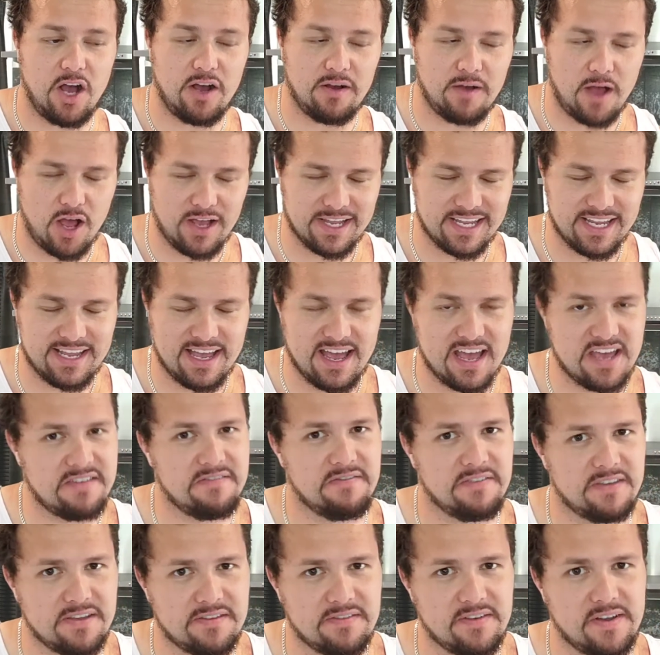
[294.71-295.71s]
I get hay
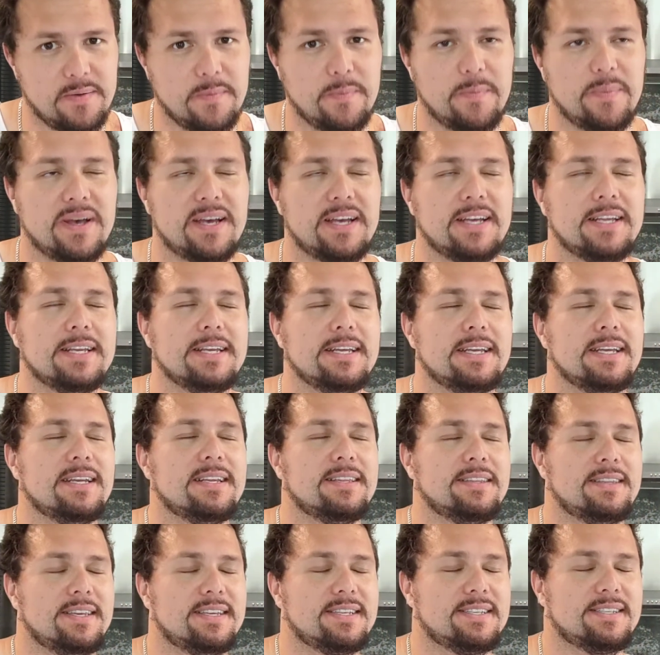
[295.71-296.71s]
fever, but
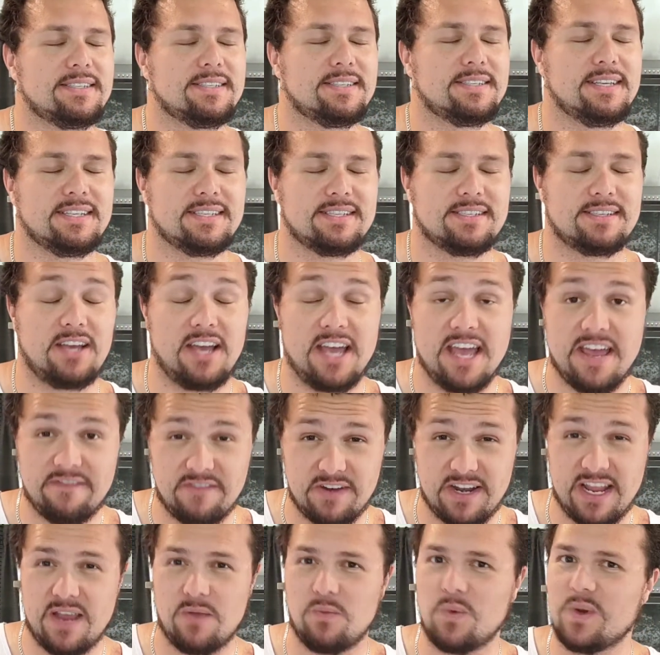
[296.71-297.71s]
This I
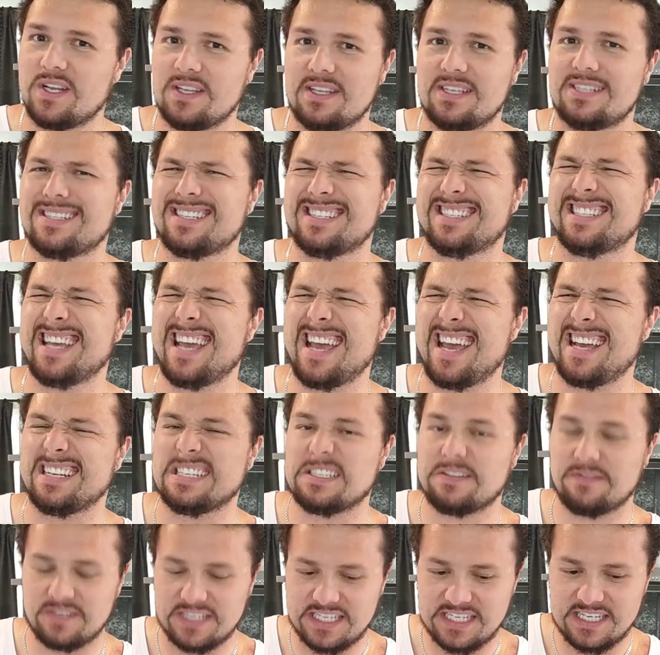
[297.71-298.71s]
haven't had one of these
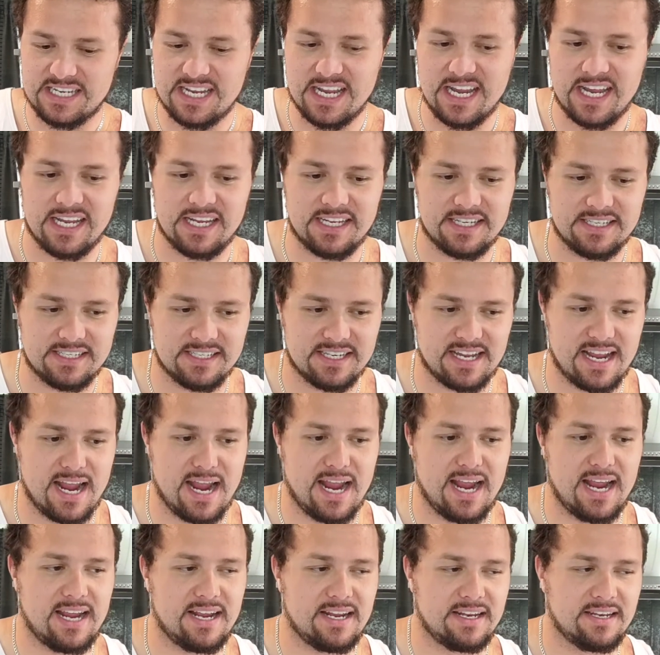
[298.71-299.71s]
attacks for years,
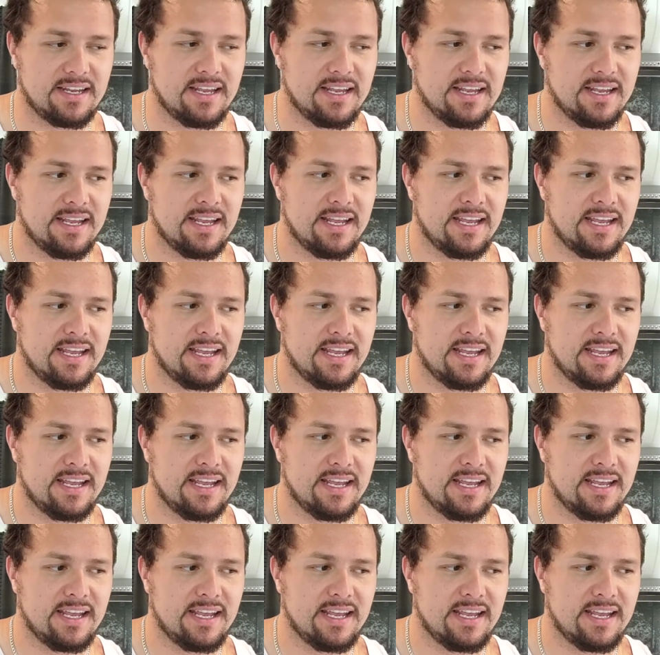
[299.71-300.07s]
and